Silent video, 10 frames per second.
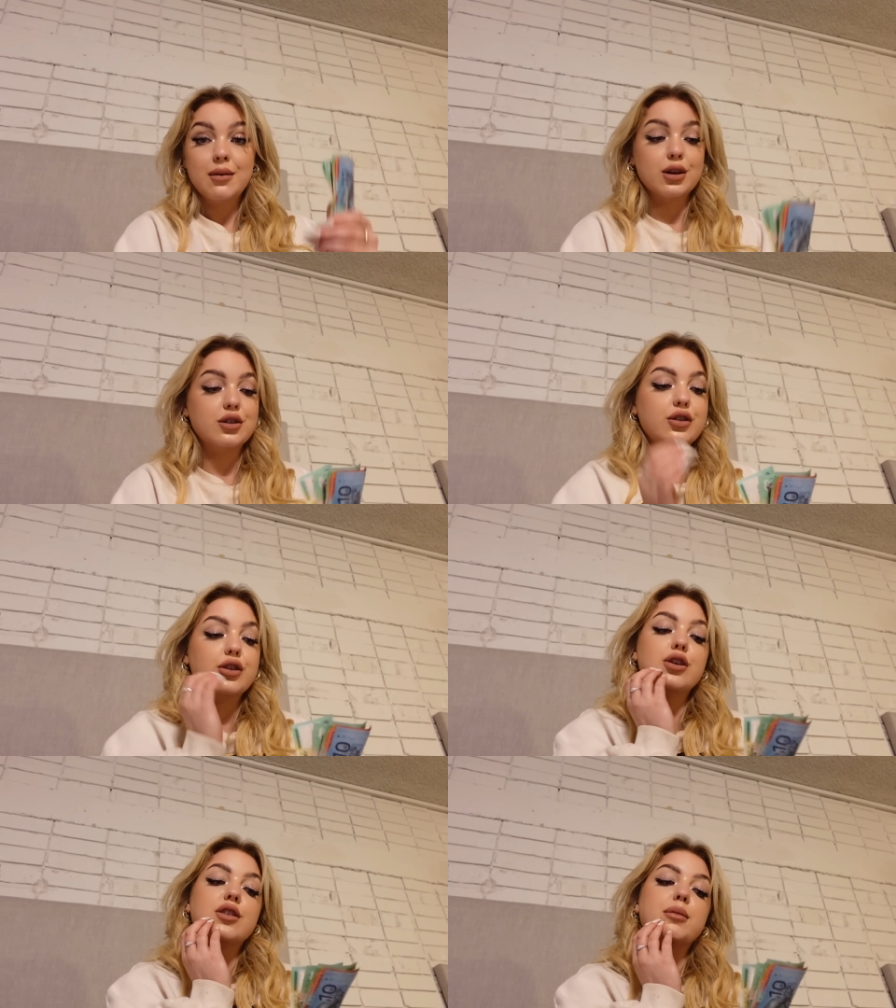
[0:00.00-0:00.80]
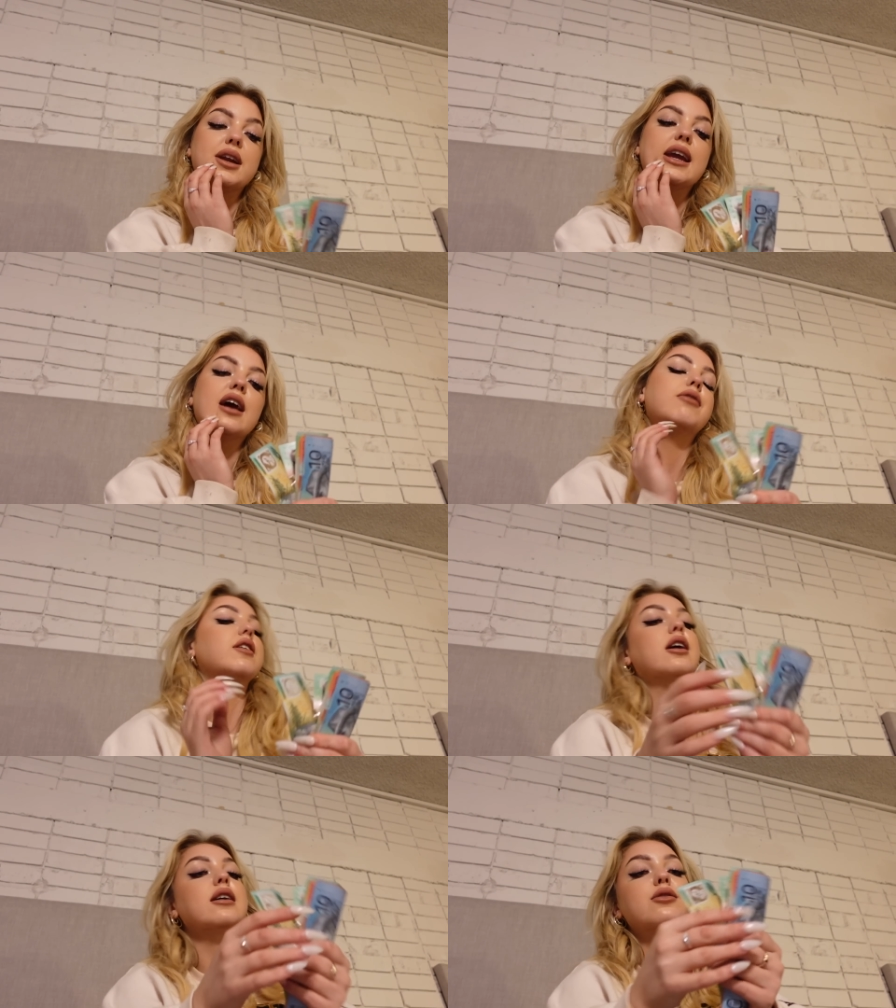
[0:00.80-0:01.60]
I'm going to do the money count for
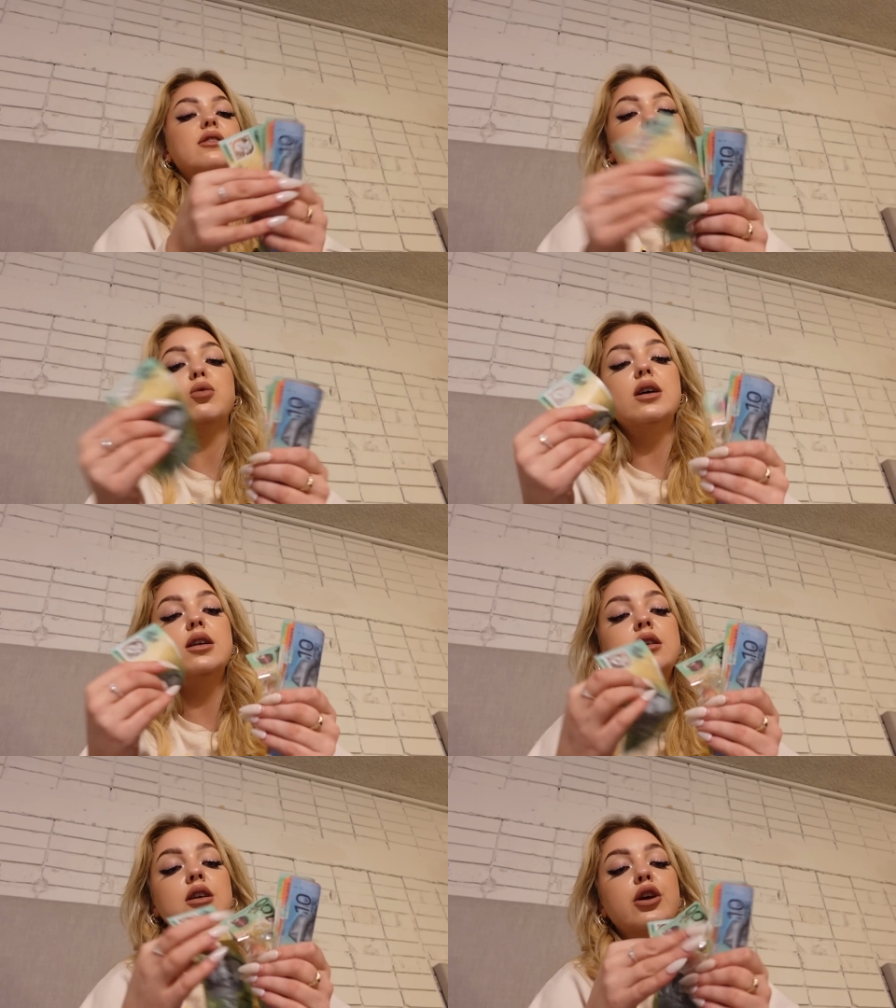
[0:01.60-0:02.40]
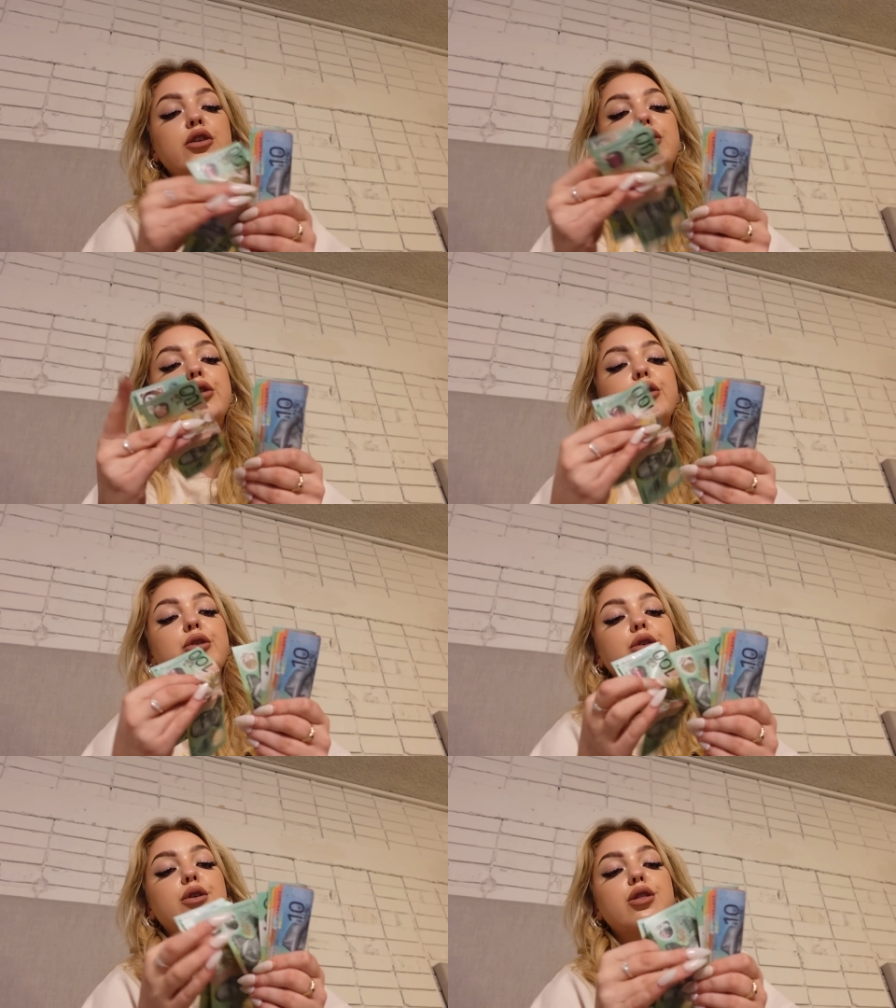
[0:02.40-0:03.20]
the night. So I did one,
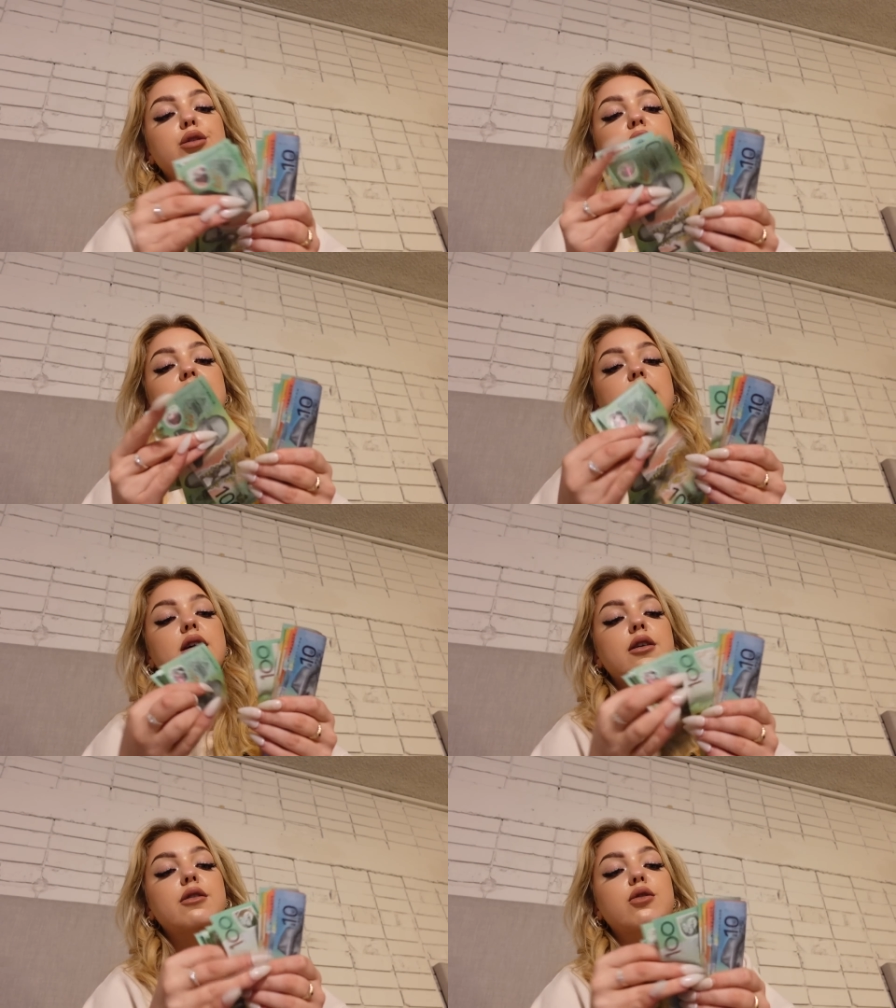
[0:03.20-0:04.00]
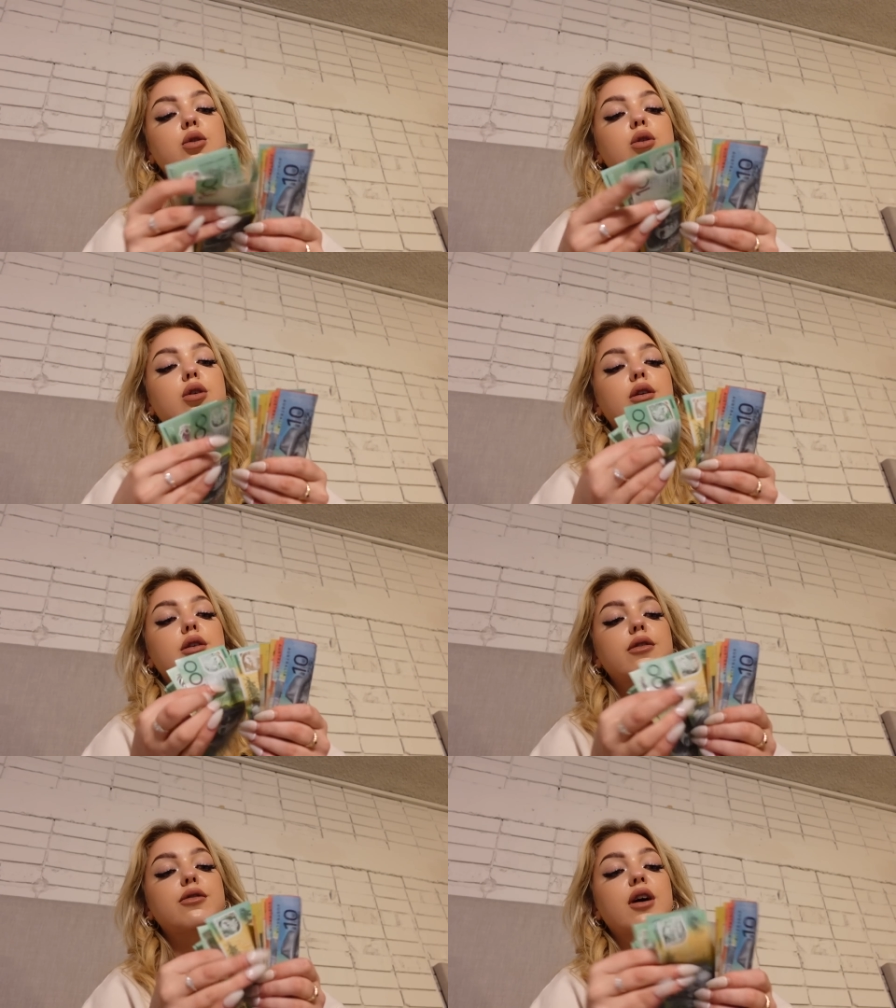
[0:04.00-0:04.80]
two, three, four,
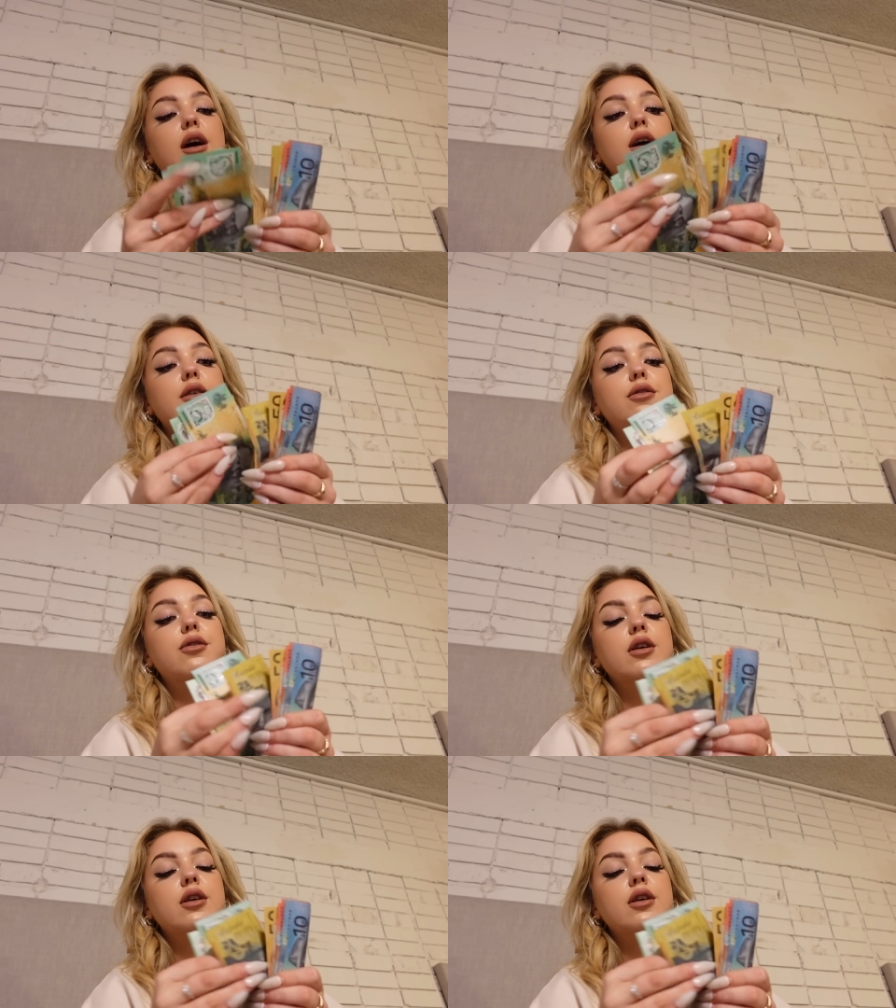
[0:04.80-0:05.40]
five,